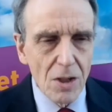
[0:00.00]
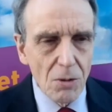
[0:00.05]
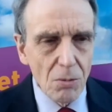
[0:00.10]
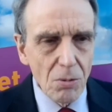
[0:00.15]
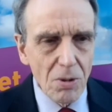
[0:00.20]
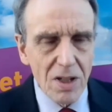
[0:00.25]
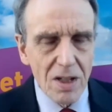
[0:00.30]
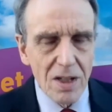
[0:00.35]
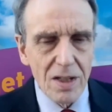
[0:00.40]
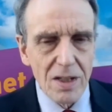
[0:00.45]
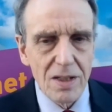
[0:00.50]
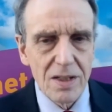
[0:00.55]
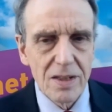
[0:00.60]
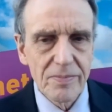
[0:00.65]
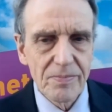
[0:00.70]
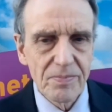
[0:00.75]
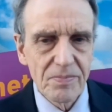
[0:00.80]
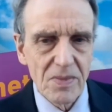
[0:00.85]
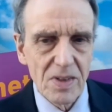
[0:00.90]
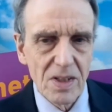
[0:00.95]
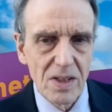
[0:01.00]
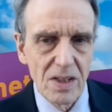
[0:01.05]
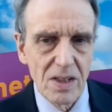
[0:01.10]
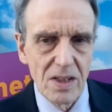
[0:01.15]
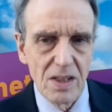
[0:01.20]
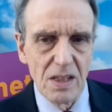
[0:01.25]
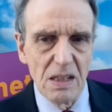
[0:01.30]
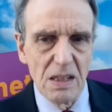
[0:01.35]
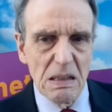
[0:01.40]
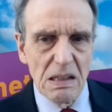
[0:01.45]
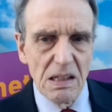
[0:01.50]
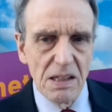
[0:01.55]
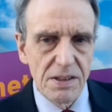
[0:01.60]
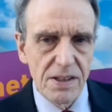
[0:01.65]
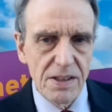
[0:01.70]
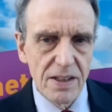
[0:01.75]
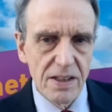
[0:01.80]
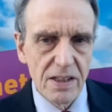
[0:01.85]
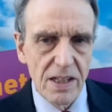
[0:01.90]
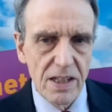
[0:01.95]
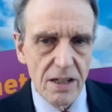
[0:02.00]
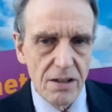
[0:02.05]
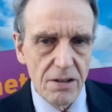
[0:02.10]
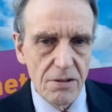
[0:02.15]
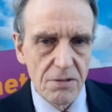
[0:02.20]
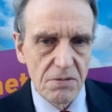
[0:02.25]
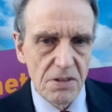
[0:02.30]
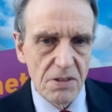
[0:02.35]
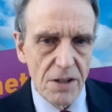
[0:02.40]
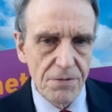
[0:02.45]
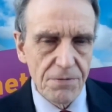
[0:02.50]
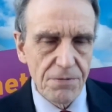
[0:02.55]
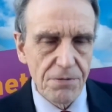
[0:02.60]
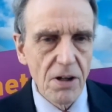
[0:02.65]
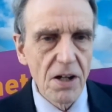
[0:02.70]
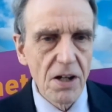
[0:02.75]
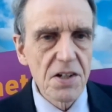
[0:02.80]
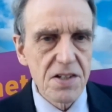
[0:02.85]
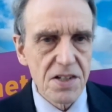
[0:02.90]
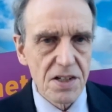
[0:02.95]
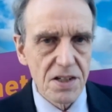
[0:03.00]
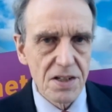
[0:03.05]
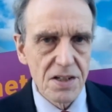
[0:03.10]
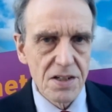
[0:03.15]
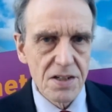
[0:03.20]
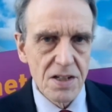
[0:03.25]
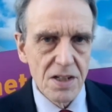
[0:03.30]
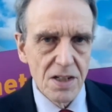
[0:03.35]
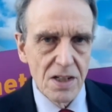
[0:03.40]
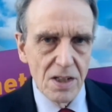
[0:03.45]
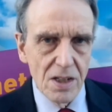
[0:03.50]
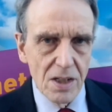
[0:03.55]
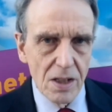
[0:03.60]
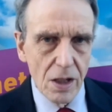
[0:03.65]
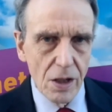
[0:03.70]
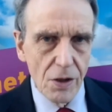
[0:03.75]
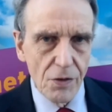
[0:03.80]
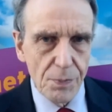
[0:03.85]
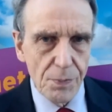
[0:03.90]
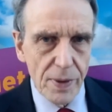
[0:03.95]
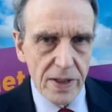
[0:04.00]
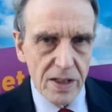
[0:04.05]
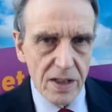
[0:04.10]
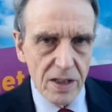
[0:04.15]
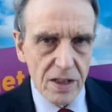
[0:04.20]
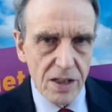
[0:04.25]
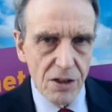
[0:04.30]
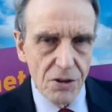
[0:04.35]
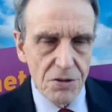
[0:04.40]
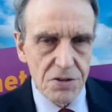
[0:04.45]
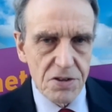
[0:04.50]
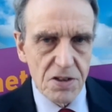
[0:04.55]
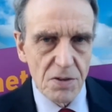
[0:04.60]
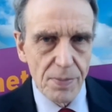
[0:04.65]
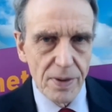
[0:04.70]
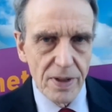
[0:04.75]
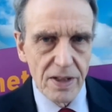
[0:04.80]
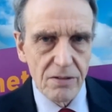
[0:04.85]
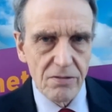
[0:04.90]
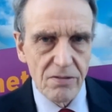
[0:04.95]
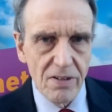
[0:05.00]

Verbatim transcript: Well, I think they're they're frightened of being accused of being